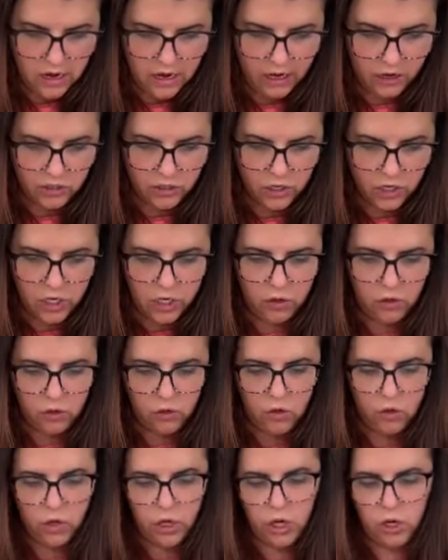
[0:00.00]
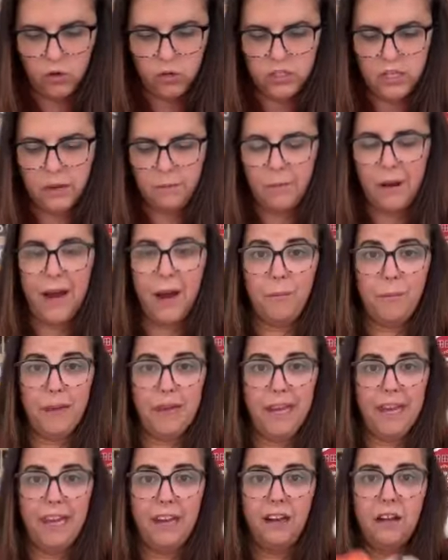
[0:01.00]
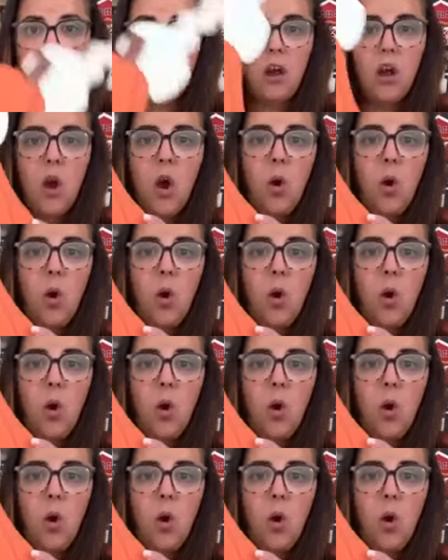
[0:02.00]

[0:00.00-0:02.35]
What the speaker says: Here's our cute little ghost and pumpkin.